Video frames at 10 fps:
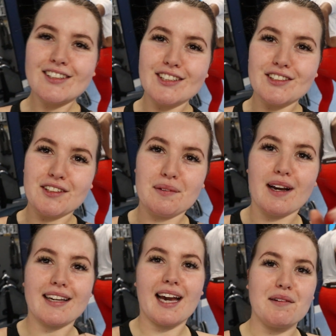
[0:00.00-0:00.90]
He's doing the
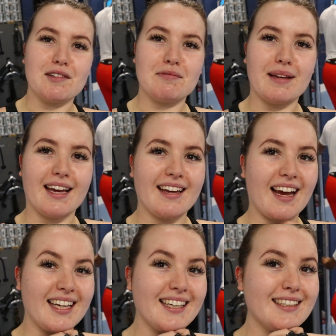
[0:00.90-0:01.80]
workout with me
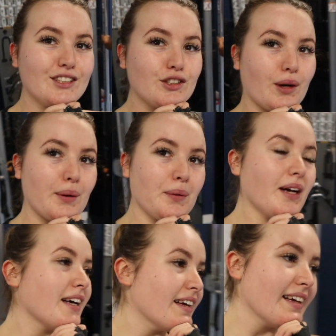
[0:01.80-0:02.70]
and it is
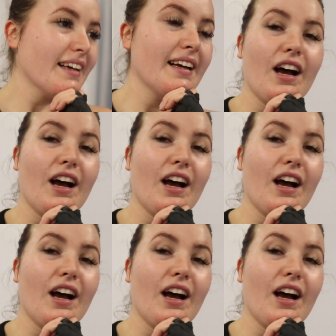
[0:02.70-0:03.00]
so